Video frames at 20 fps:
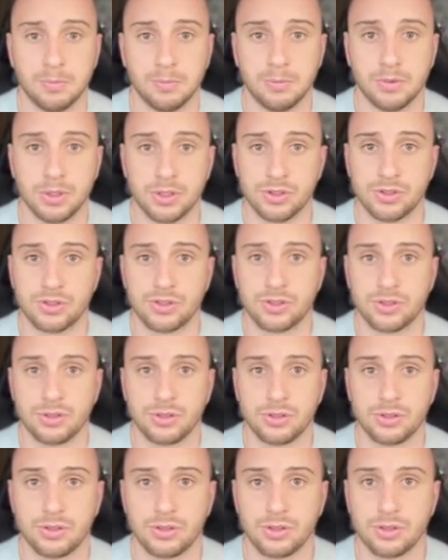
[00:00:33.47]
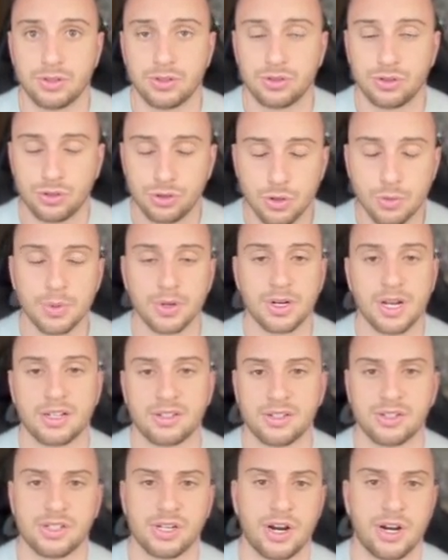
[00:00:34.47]
is super
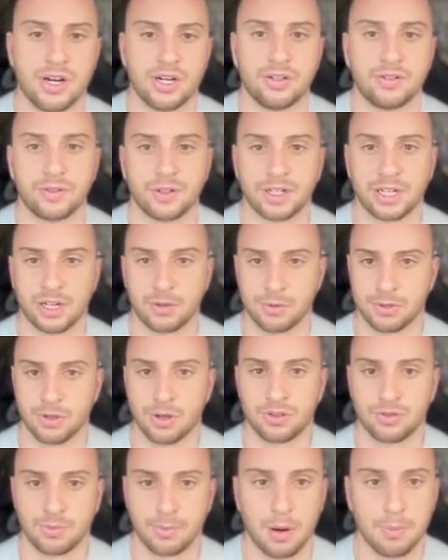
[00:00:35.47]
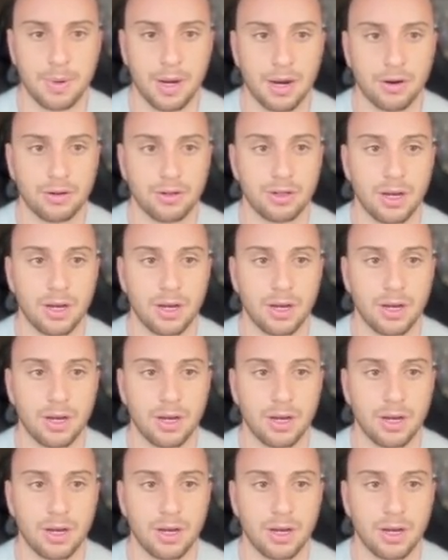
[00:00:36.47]
necessary for getting results from outbound.